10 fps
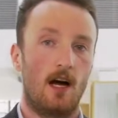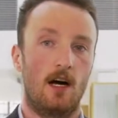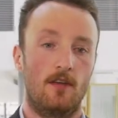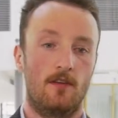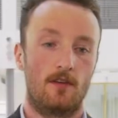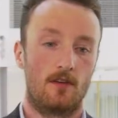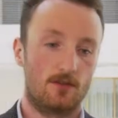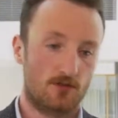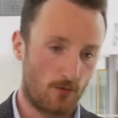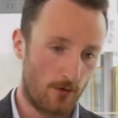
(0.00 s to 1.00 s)
And
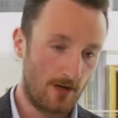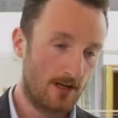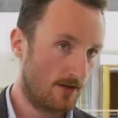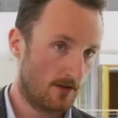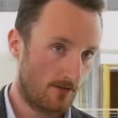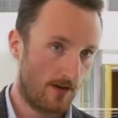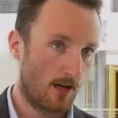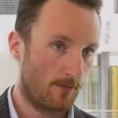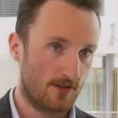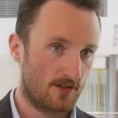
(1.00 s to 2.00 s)
so we really didn't
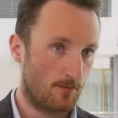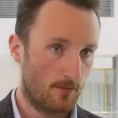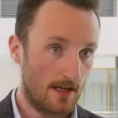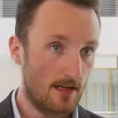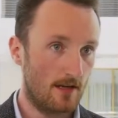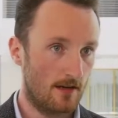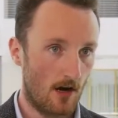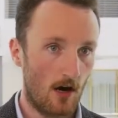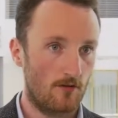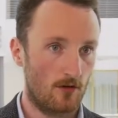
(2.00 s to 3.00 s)
develop this completely
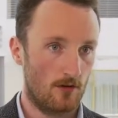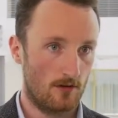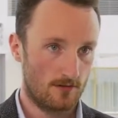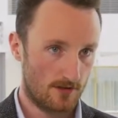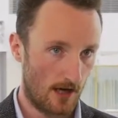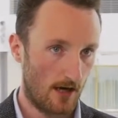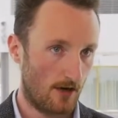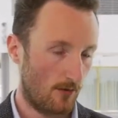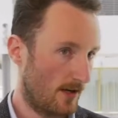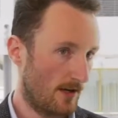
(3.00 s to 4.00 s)
novel
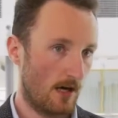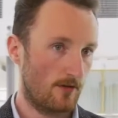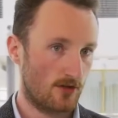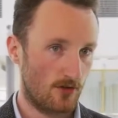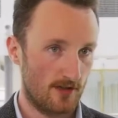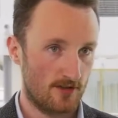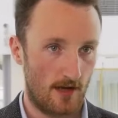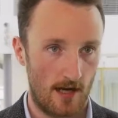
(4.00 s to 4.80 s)
target, really novel tracer.